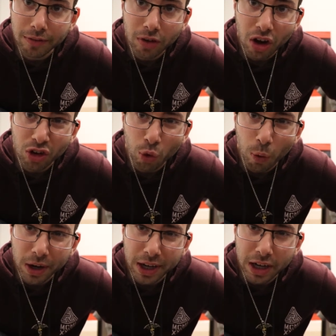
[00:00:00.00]
am not
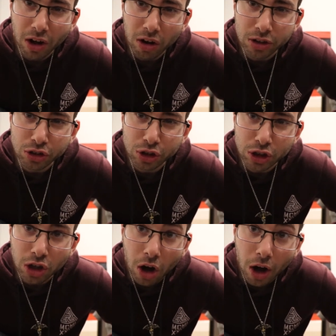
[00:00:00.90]
quitting on you
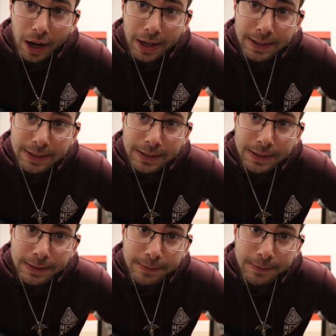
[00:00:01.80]
guys.